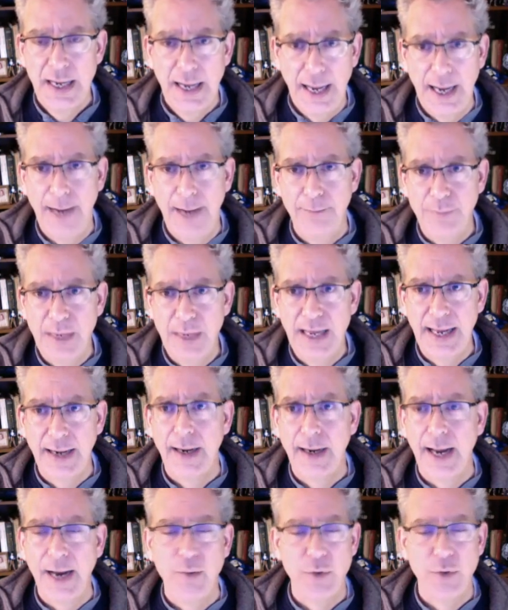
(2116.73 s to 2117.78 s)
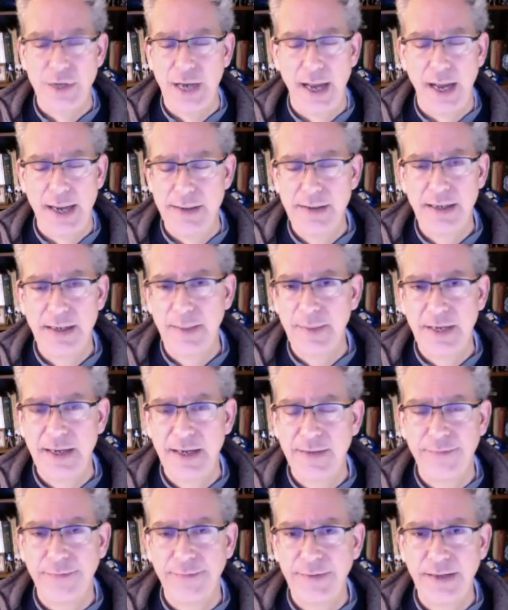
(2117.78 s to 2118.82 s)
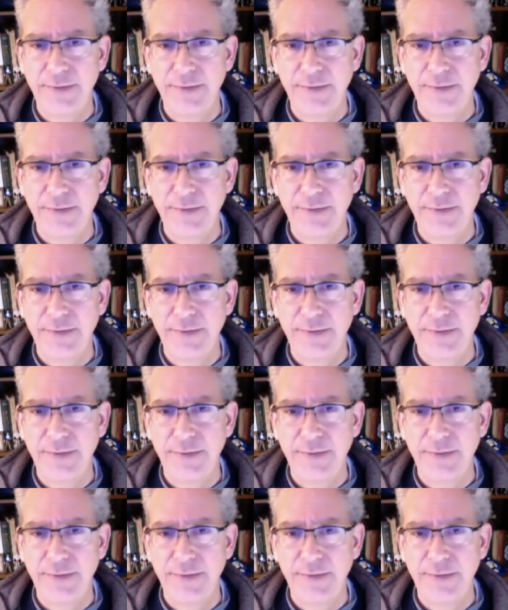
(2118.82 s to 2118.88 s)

Uh, and I would not, I mean, if,